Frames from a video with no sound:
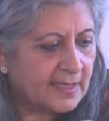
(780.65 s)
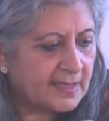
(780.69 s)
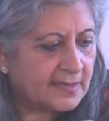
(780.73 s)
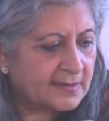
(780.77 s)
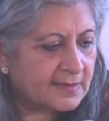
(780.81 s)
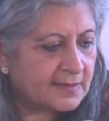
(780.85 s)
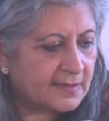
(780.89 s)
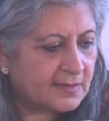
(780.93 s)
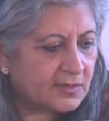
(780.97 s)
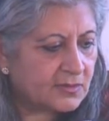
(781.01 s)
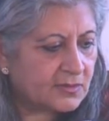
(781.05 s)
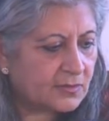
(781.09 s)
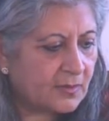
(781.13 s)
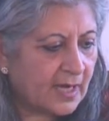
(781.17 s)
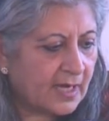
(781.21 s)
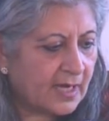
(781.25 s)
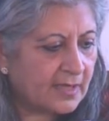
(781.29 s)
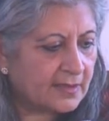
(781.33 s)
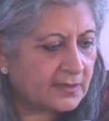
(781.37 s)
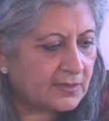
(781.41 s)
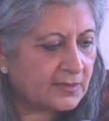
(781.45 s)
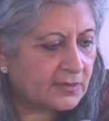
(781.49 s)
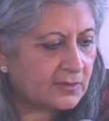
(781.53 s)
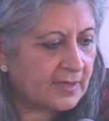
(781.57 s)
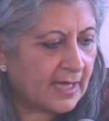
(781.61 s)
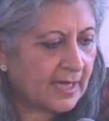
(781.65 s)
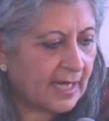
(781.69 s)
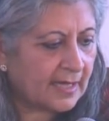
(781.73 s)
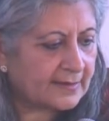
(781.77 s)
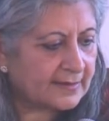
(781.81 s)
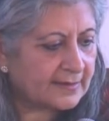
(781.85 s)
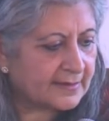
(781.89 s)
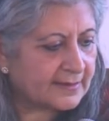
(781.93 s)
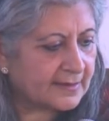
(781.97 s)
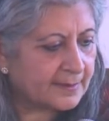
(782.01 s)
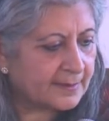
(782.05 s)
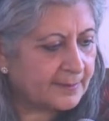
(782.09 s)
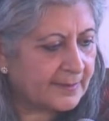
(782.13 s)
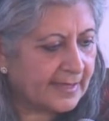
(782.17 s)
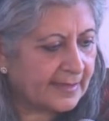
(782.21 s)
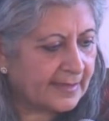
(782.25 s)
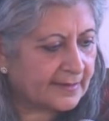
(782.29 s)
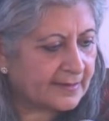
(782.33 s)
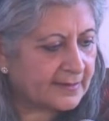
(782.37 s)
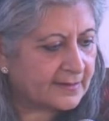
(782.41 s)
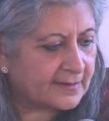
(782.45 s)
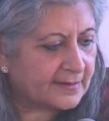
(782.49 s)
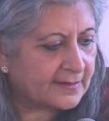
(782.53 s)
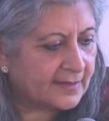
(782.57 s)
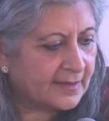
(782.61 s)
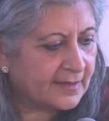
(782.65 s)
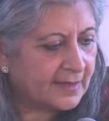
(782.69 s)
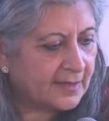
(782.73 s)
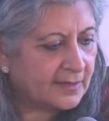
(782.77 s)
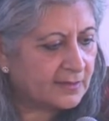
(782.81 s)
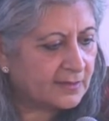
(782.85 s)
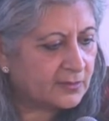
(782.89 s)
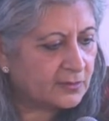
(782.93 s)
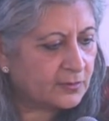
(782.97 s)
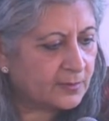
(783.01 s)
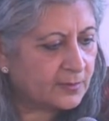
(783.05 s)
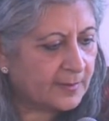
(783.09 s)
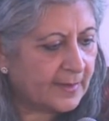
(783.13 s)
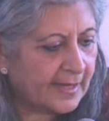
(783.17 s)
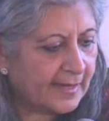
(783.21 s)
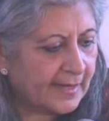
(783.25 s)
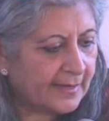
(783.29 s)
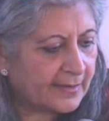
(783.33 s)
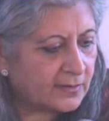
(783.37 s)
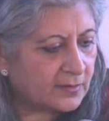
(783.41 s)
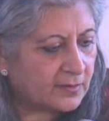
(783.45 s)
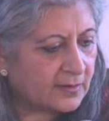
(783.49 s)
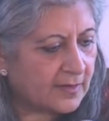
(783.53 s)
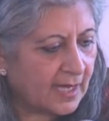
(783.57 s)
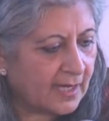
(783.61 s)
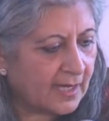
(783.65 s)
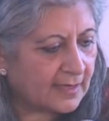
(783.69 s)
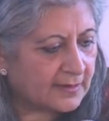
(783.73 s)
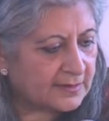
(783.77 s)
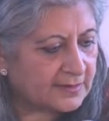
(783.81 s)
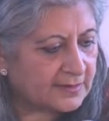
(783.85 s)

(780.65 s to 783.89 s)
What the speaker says: Sichuan, Yunnan, Tibet, Hubei, Hunan,